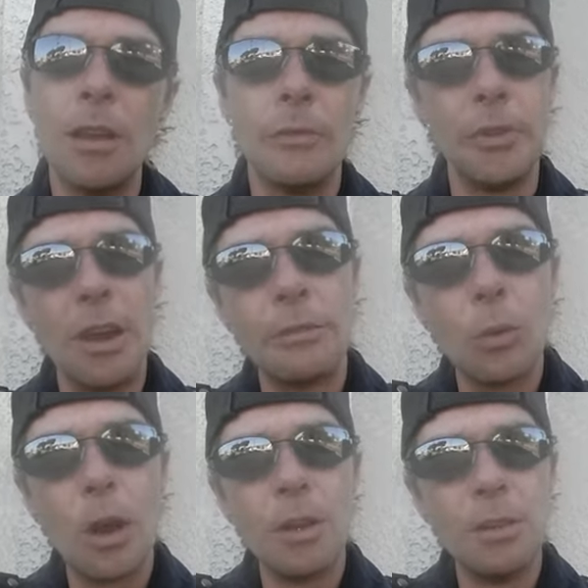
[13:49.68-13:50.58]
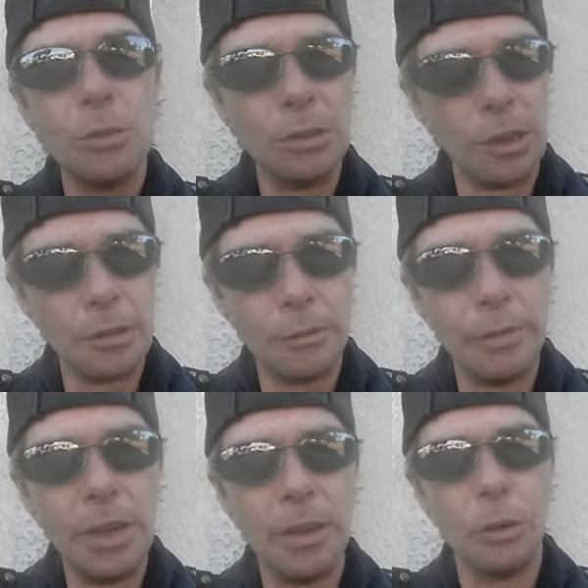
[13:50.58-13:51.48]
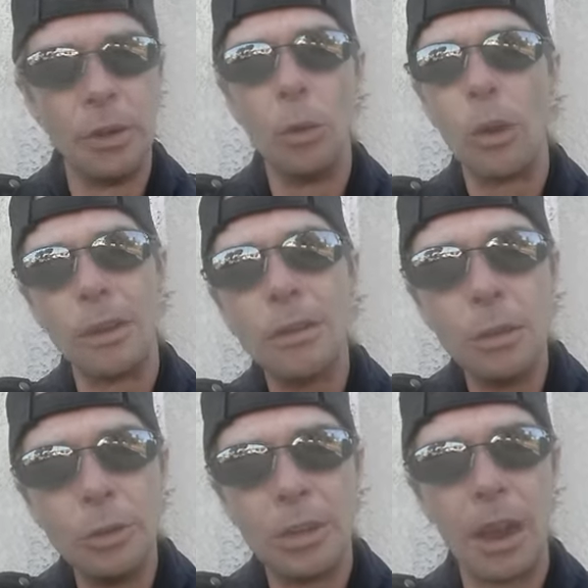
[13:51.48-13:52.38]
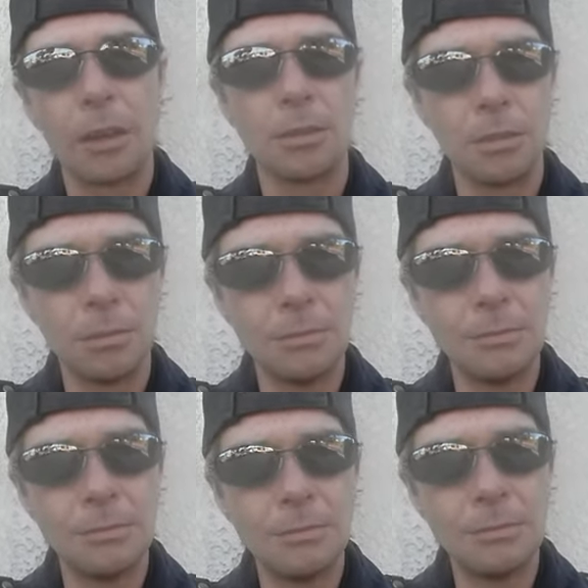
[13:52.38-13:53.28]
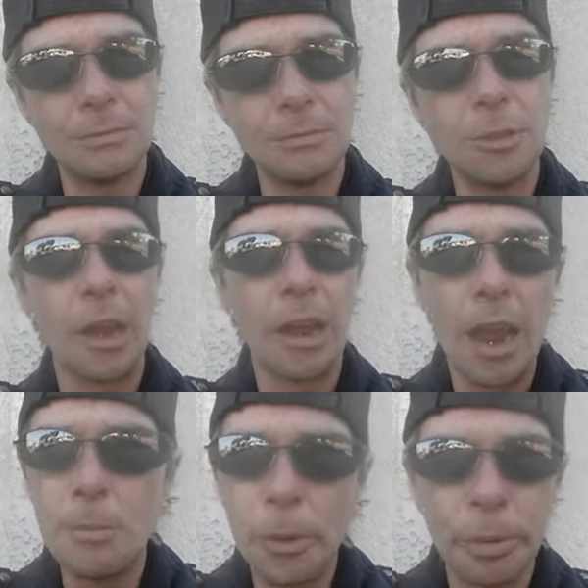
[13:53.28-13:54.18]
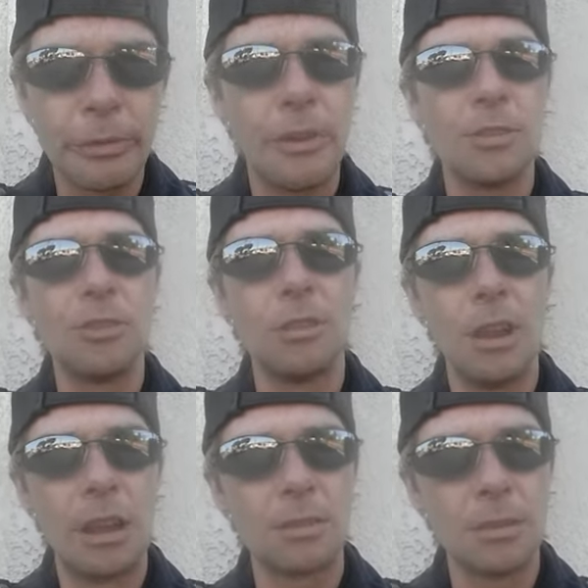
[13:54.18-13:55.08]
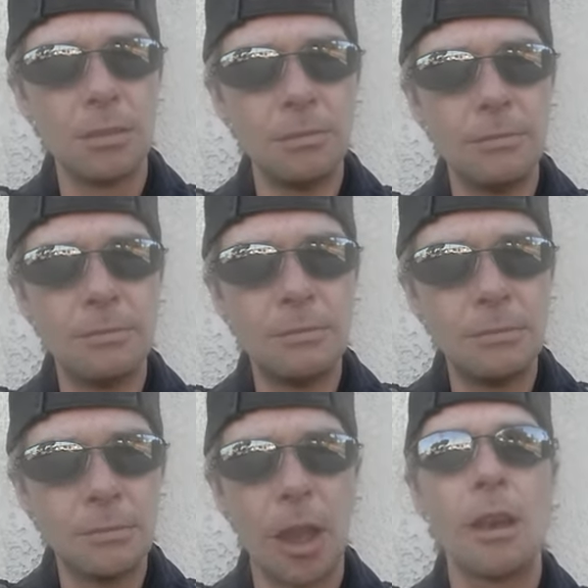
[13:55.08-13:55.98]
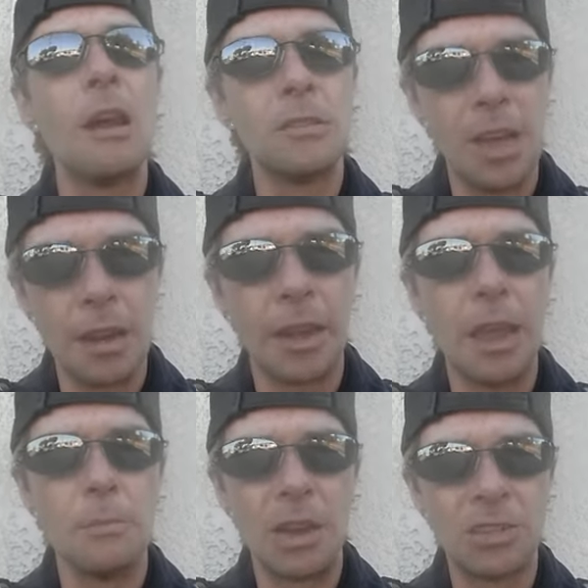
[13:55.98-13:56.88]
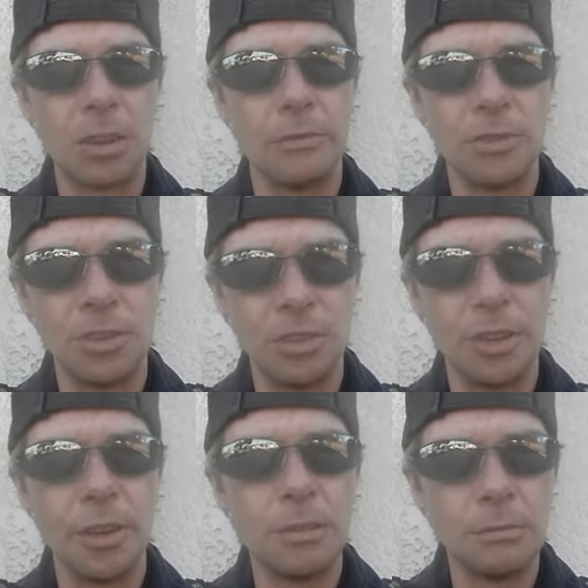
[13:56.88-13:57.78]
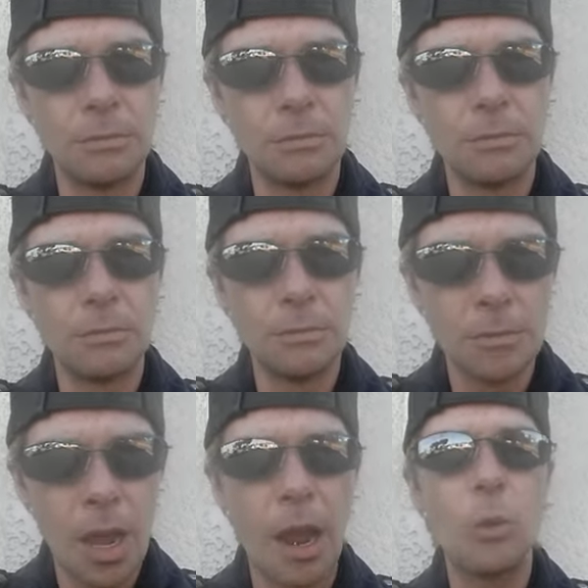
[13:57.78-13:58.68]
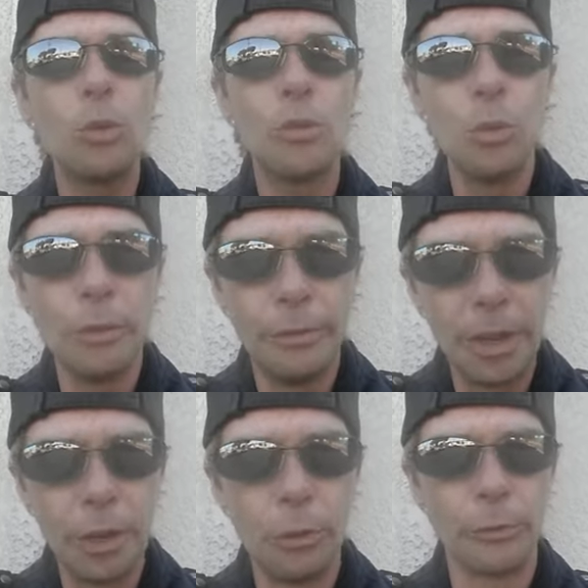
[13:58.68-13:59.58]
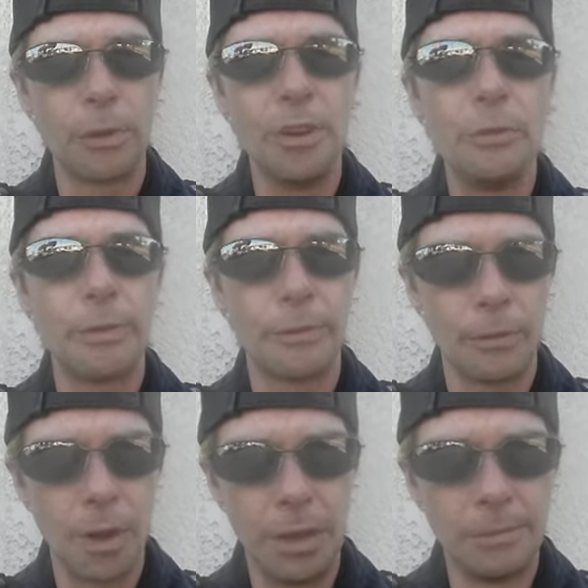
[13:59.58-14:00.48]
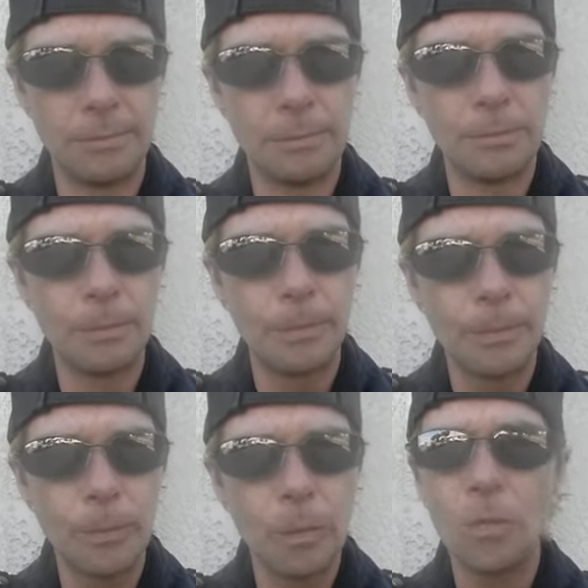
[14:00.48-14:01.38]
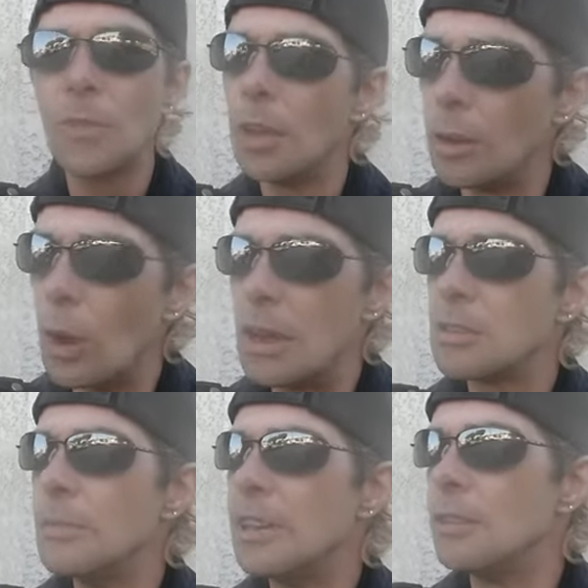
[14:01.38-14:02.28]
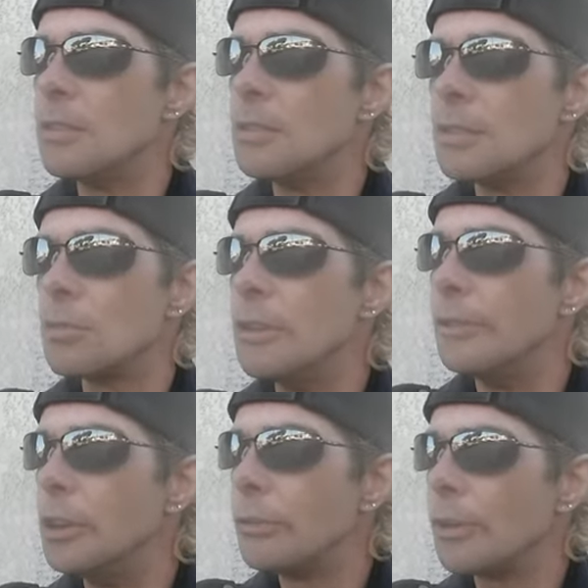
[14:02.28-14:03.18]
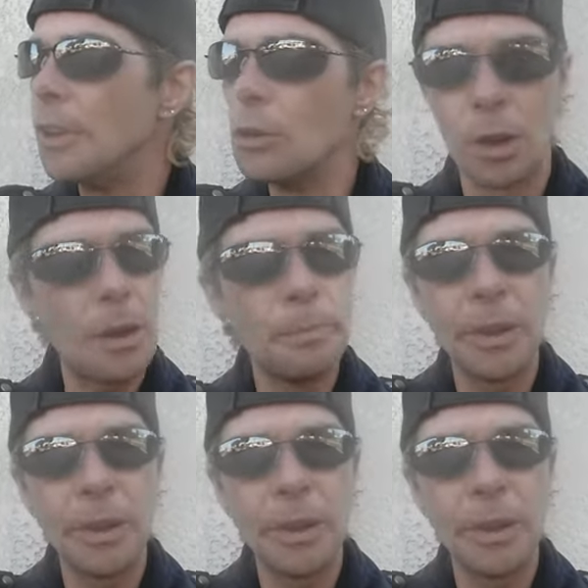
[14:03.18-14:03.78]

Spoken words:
if you ever want to do another video and you want to include an actor, I am a professional actor, and I'll dedicate my services to you. I will do a video for you for free. You asked me to do this review for you, and I'm